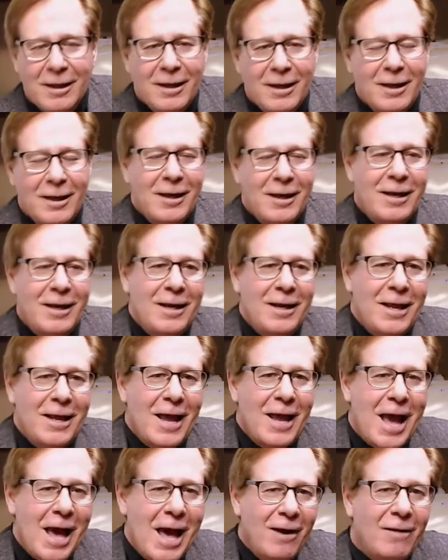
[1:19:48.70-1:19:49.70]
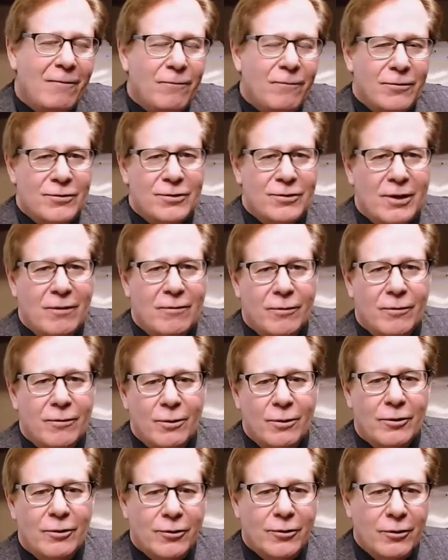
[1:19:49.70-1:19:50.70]
he had it up for sale for
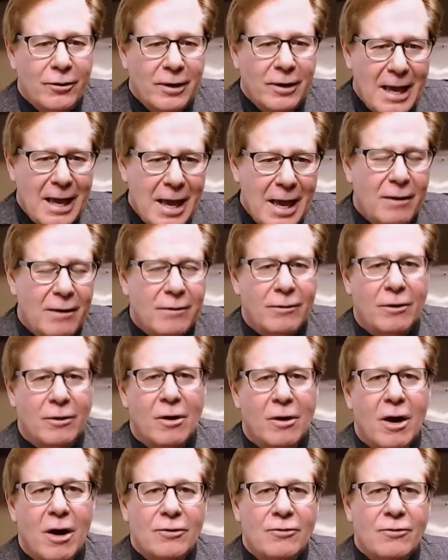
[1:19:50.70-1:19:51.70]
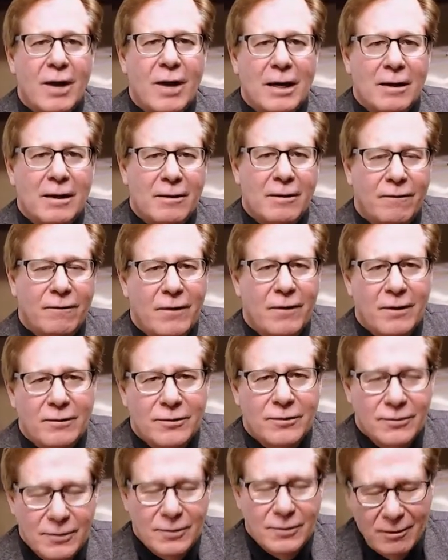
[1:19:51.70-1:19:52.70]
realtor, and he had it under contract, and the
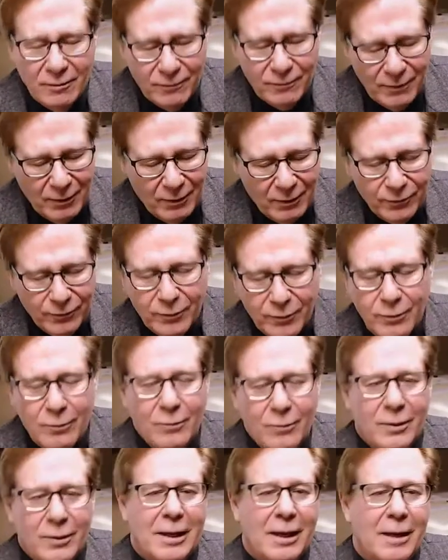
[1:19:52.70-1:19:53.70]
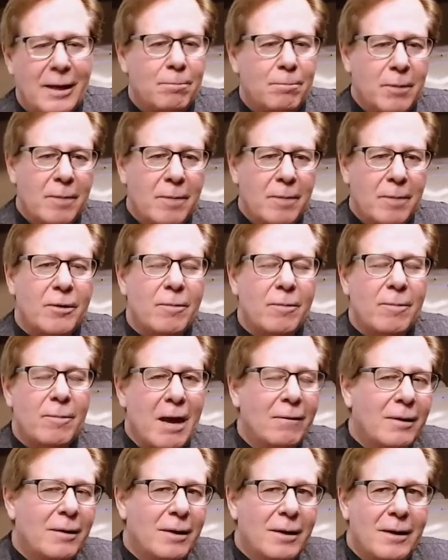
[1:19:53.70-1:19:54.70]
sale fell through, and that bummed him
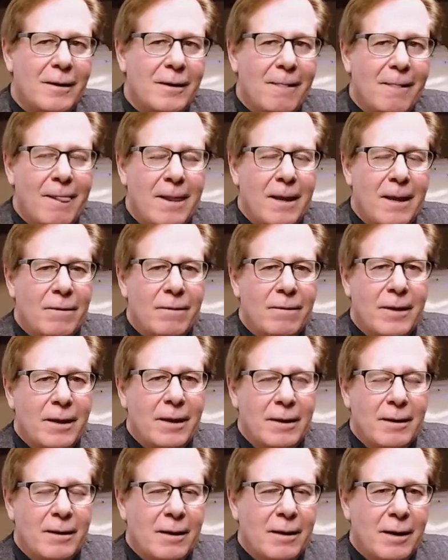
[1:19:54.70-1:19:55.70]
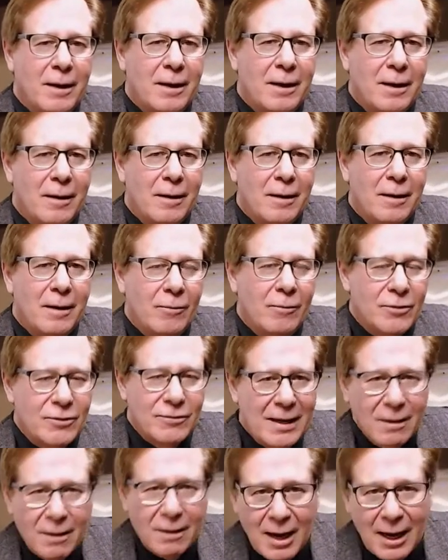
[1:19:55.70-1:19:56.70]
out. Then it was
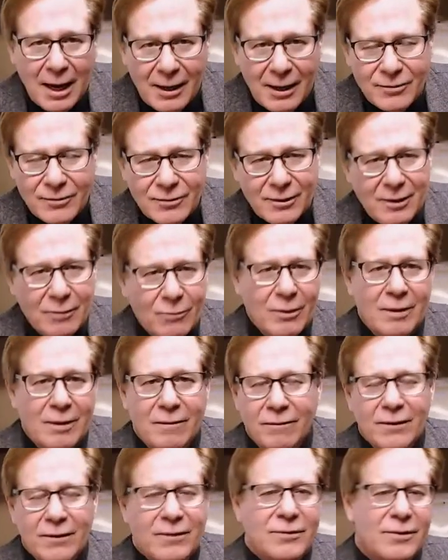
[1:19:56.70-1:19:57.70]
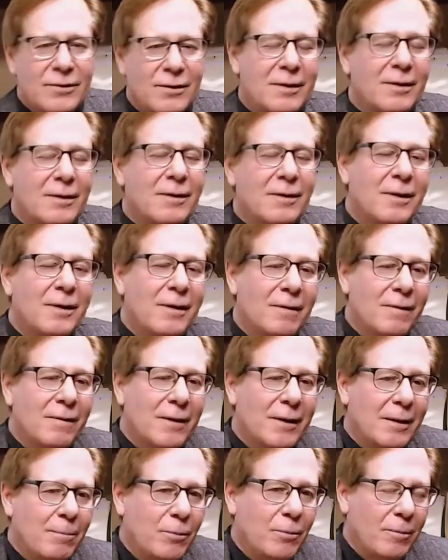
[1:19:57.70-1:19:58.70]
vandalized, and he went and fixed it,
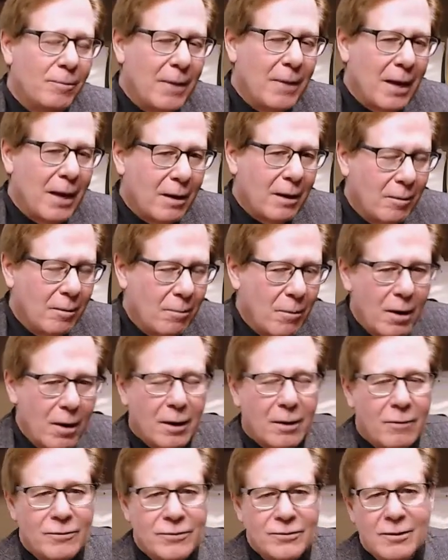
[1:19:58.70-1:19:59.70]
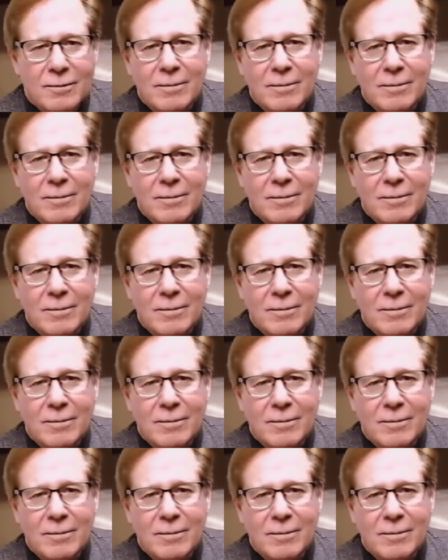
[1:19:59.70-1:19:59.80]
and then he put it back on the market with